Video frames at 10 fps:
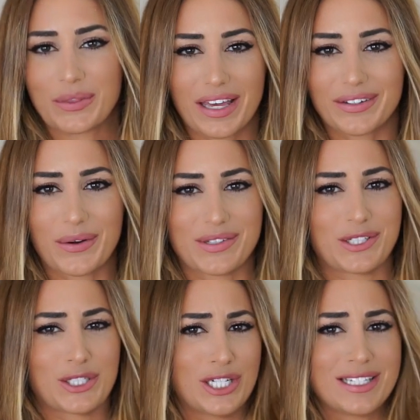I don't know,
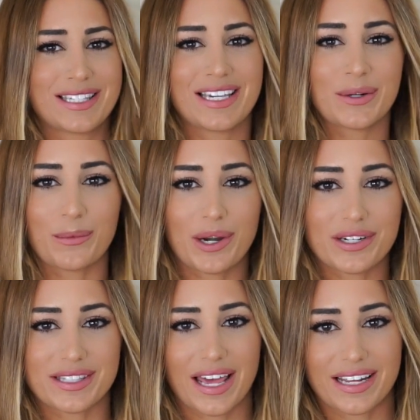as cheesy and
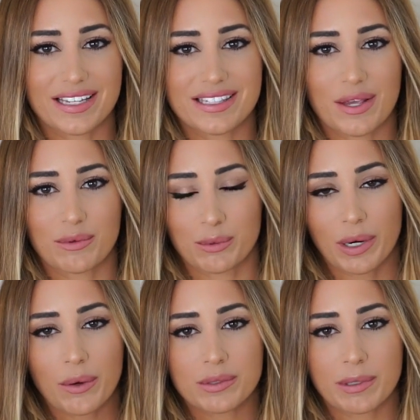weird as that is, it was
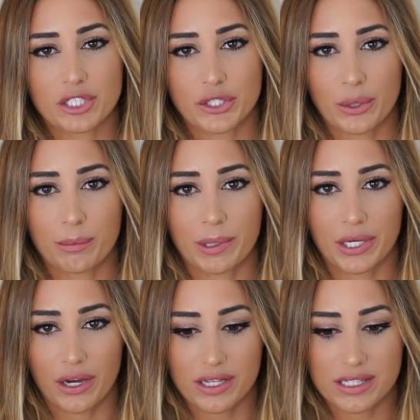what I was meant to do
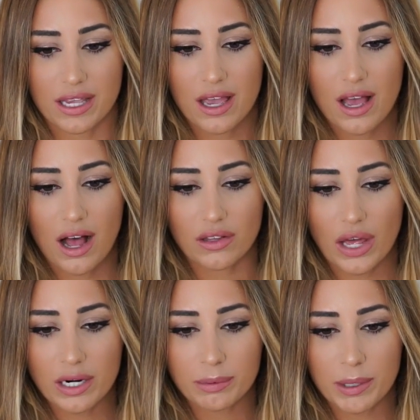because a
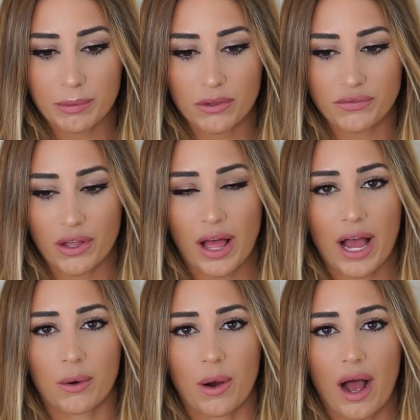lot of people felt
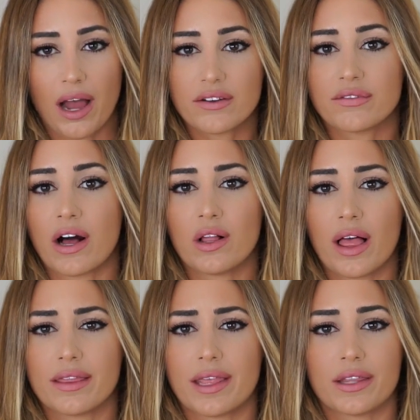how I
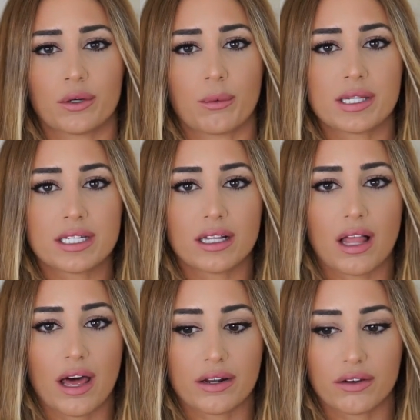felt, and that there wasn't a
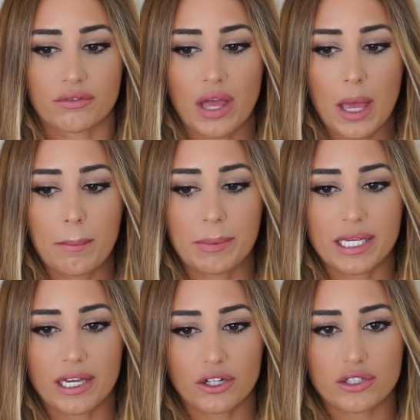lot of
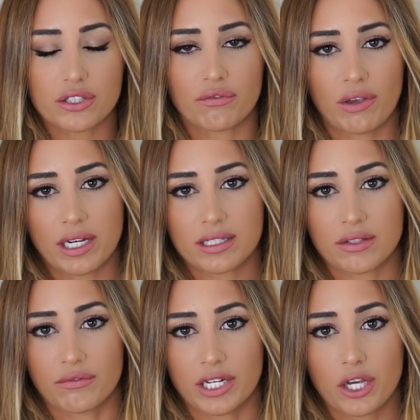beginners
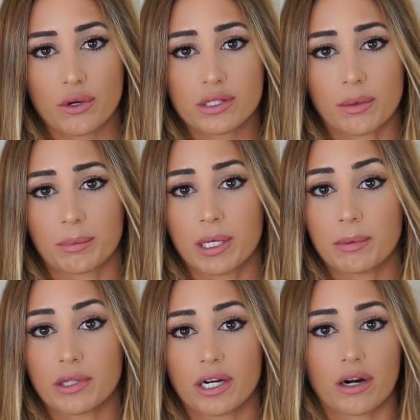fitness videos of
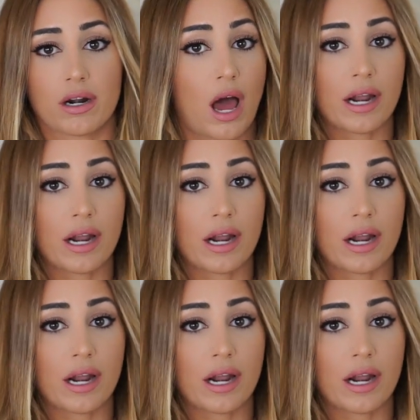people that are